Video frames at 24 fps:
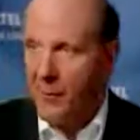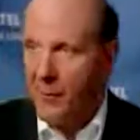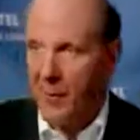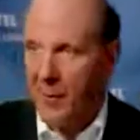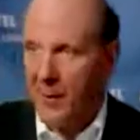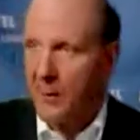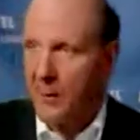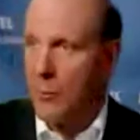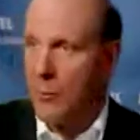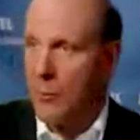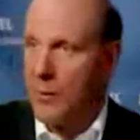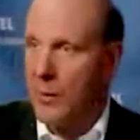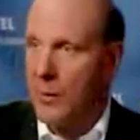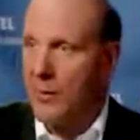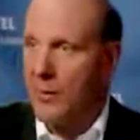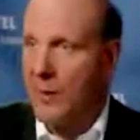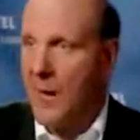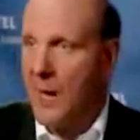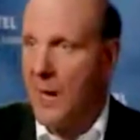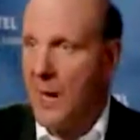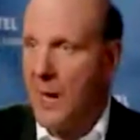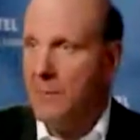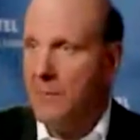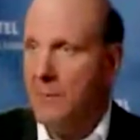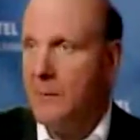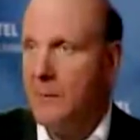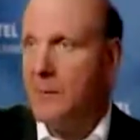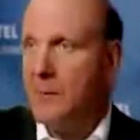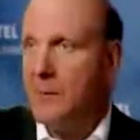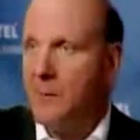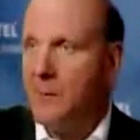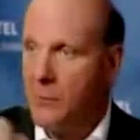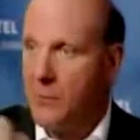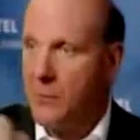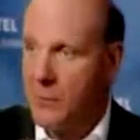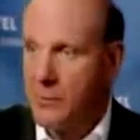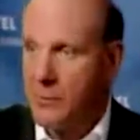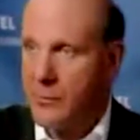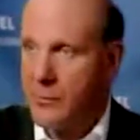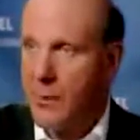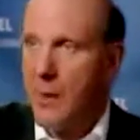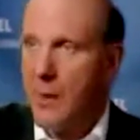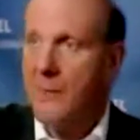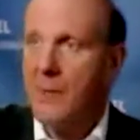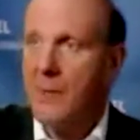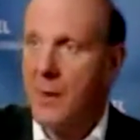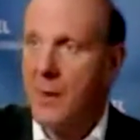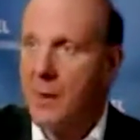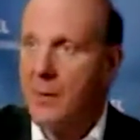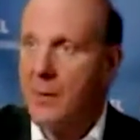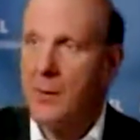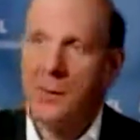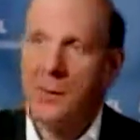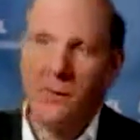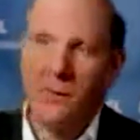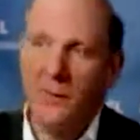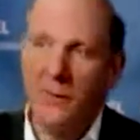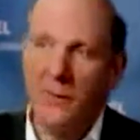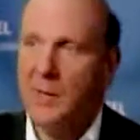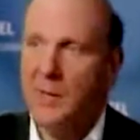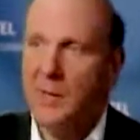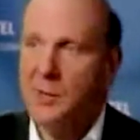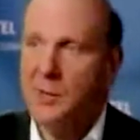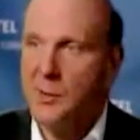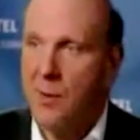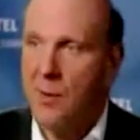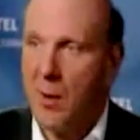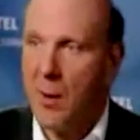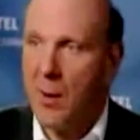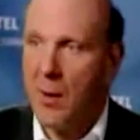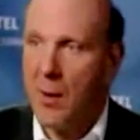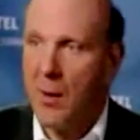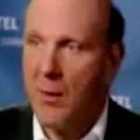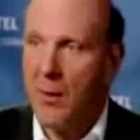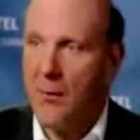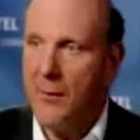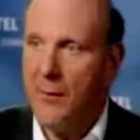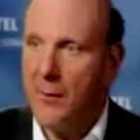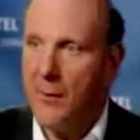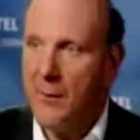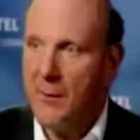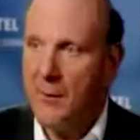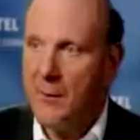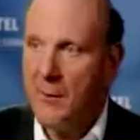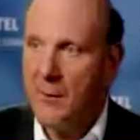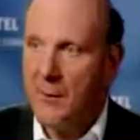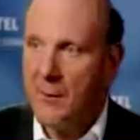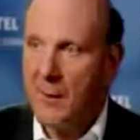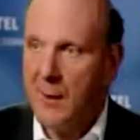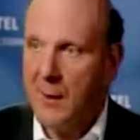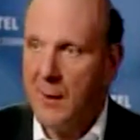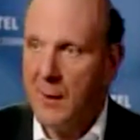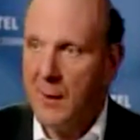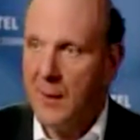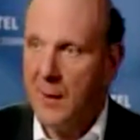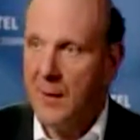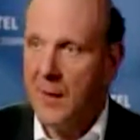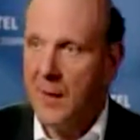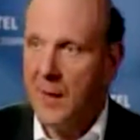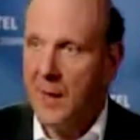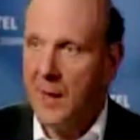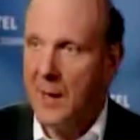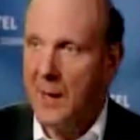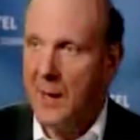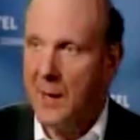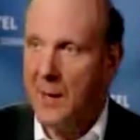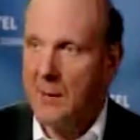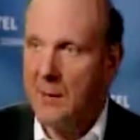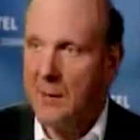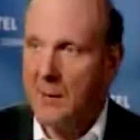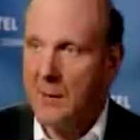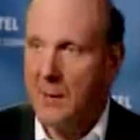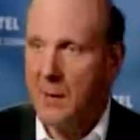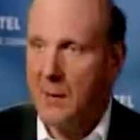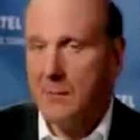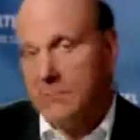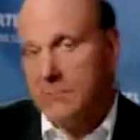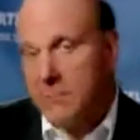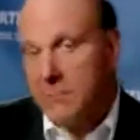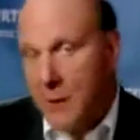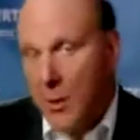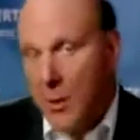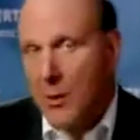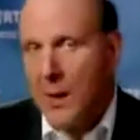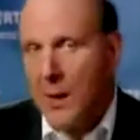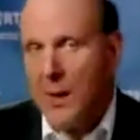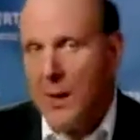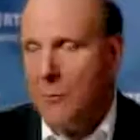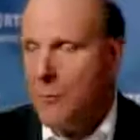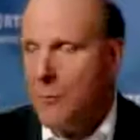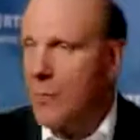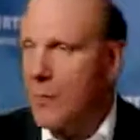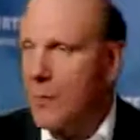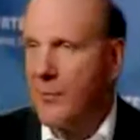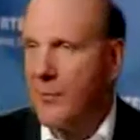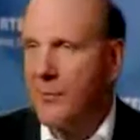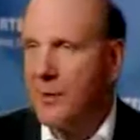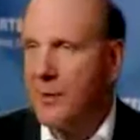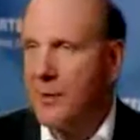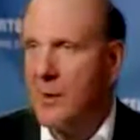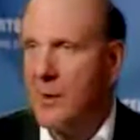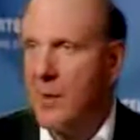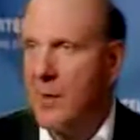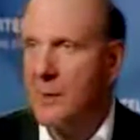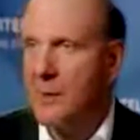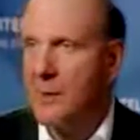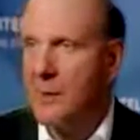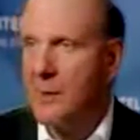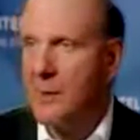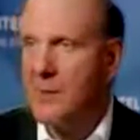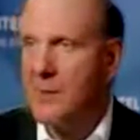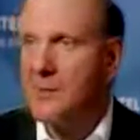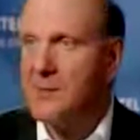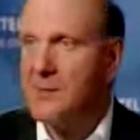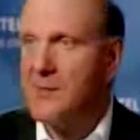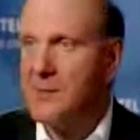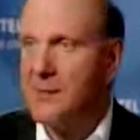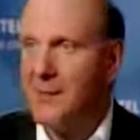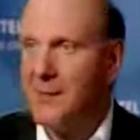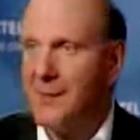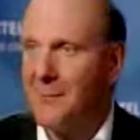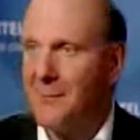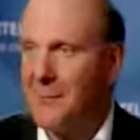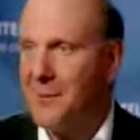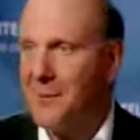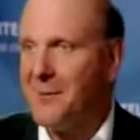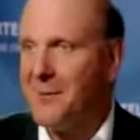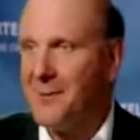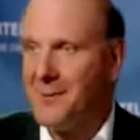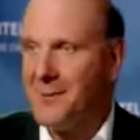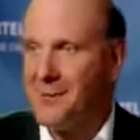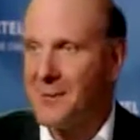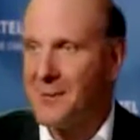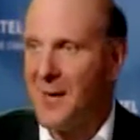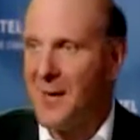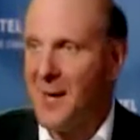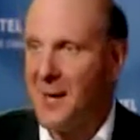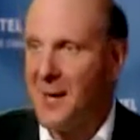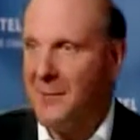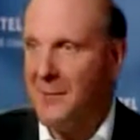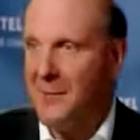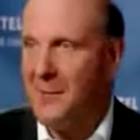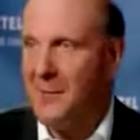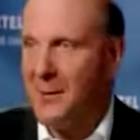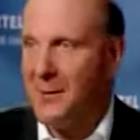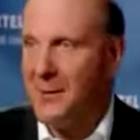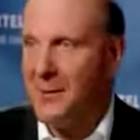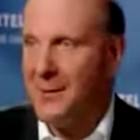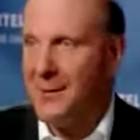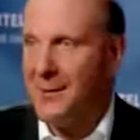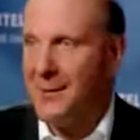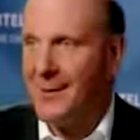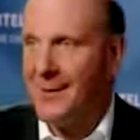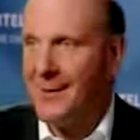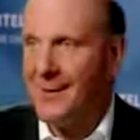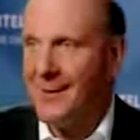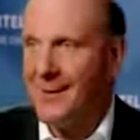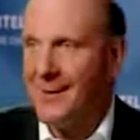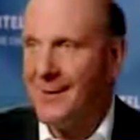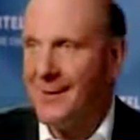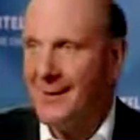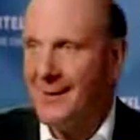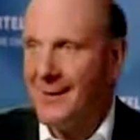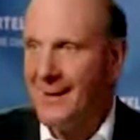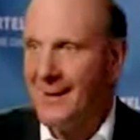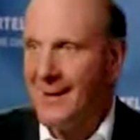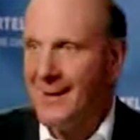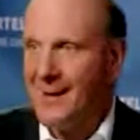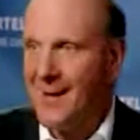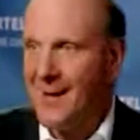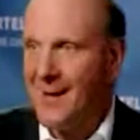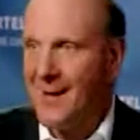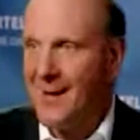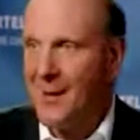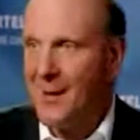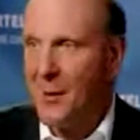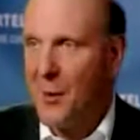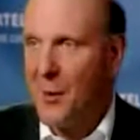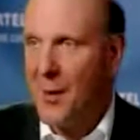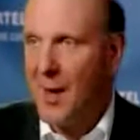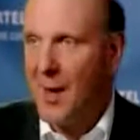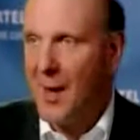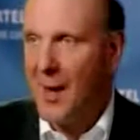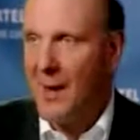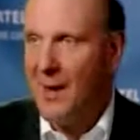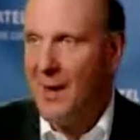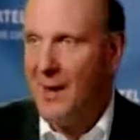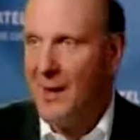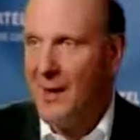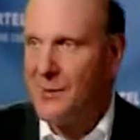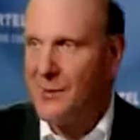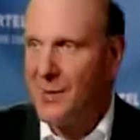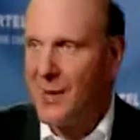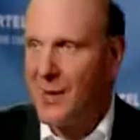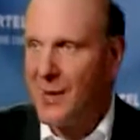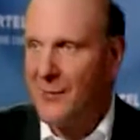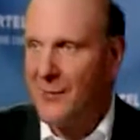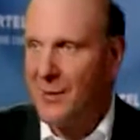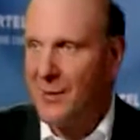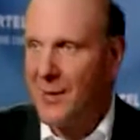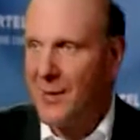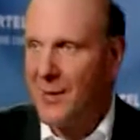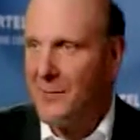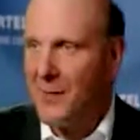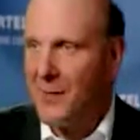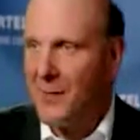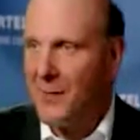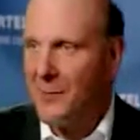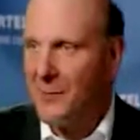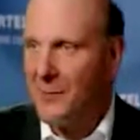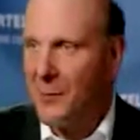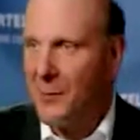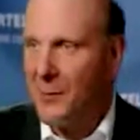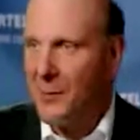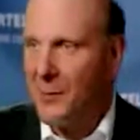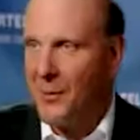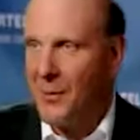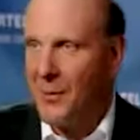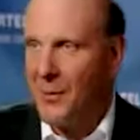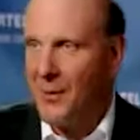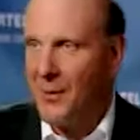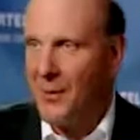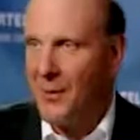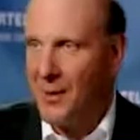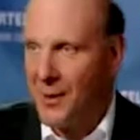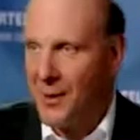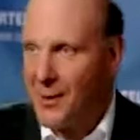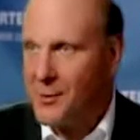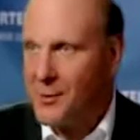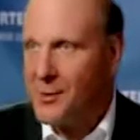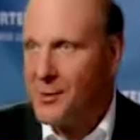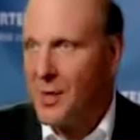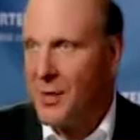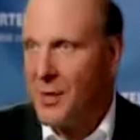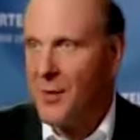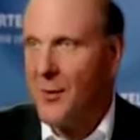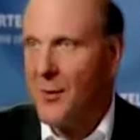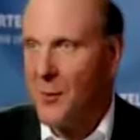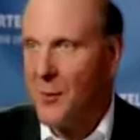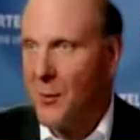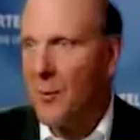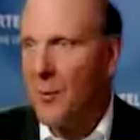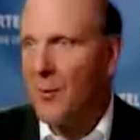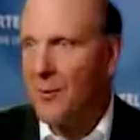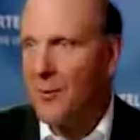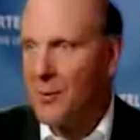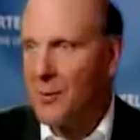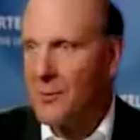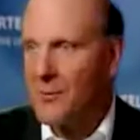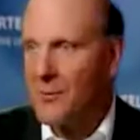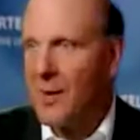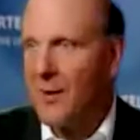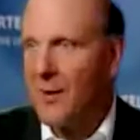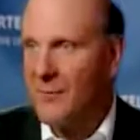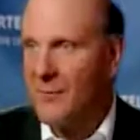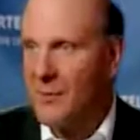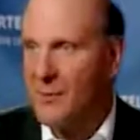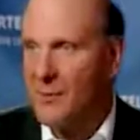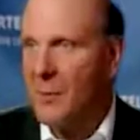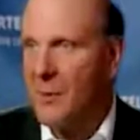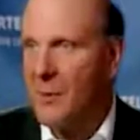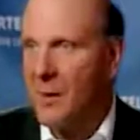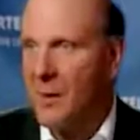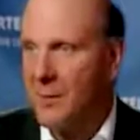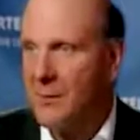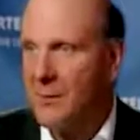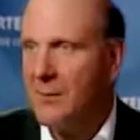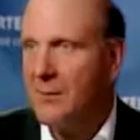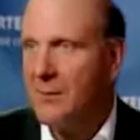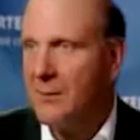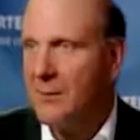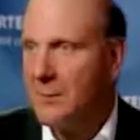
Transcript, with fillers: I feel like we're in the game. We're driving our innovation hard. Uh, and, uh, okay, we're not the incumbent. He's the incumbent in this game, but uh, at the end of the day, he's going to have to keep up with uh, an agenda that we're going to drive as well.